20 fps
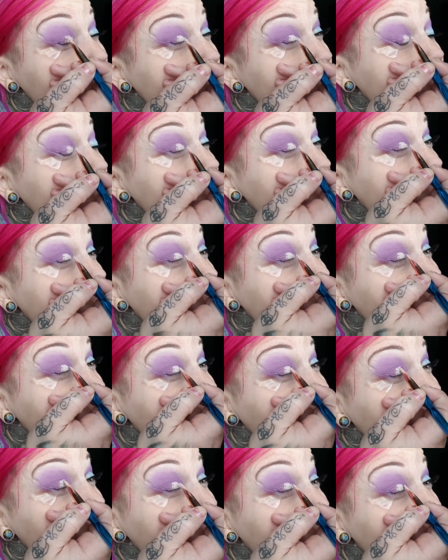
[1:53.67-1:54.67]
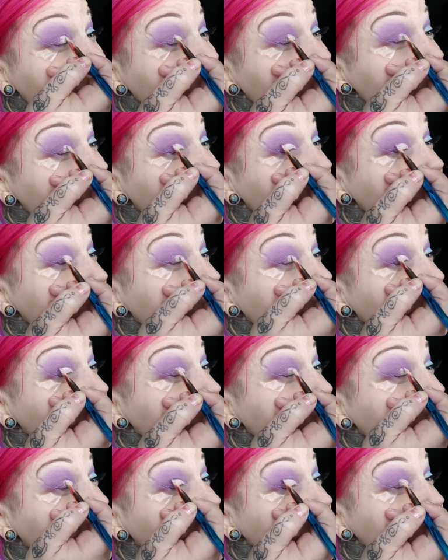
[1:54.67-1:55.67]
cutting that colour out.
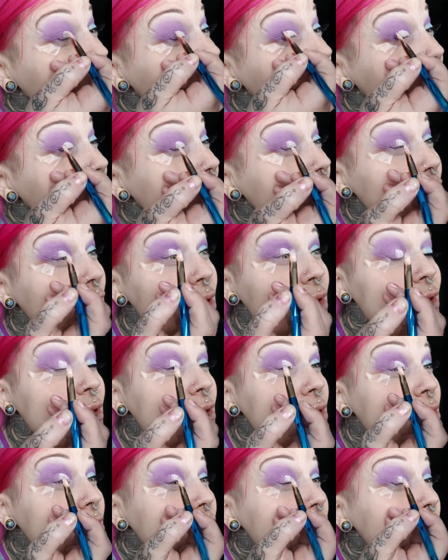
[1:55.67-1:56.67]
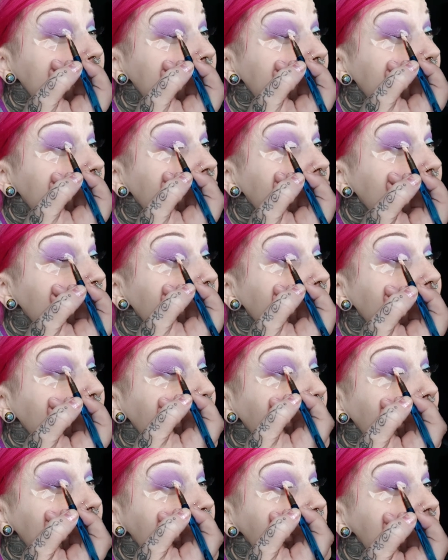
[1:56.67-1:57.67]
Just so I can
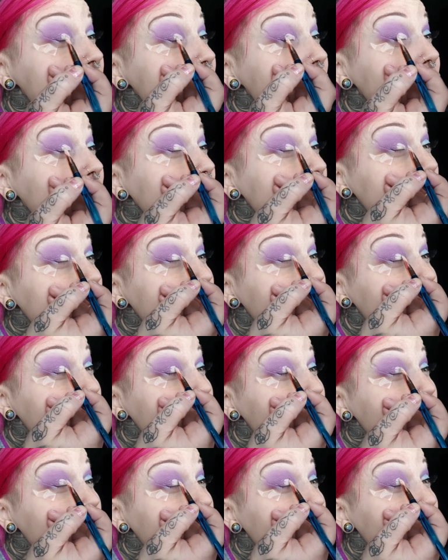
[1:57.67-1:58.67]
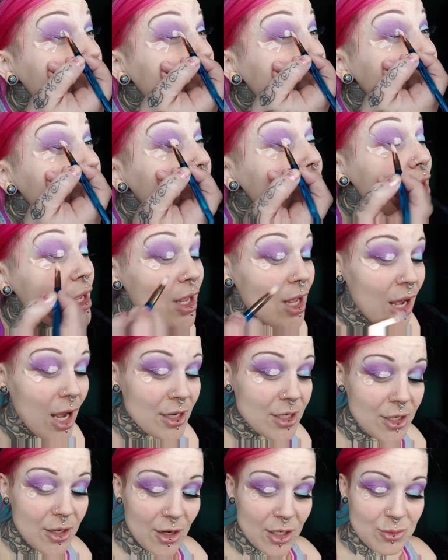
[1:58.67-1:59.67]
place the blue, it'd be better. I
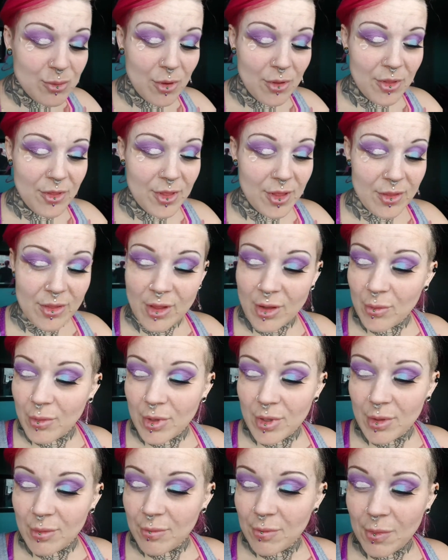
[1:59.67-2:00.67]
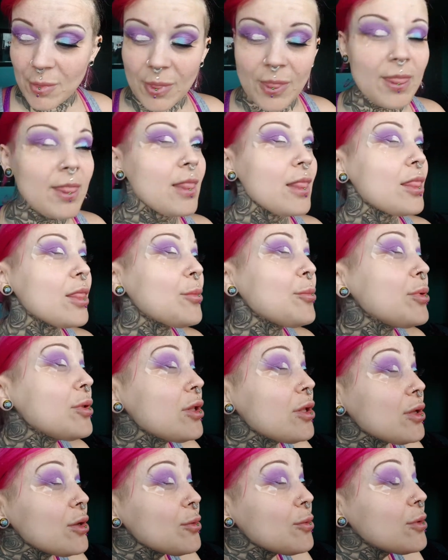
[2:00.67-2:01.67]
did notice one thing though, the
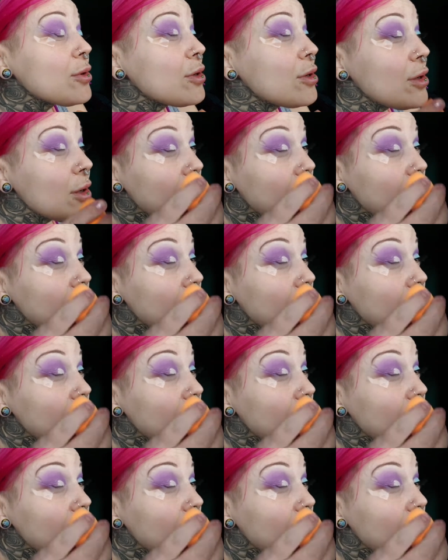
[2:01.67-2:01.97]
blue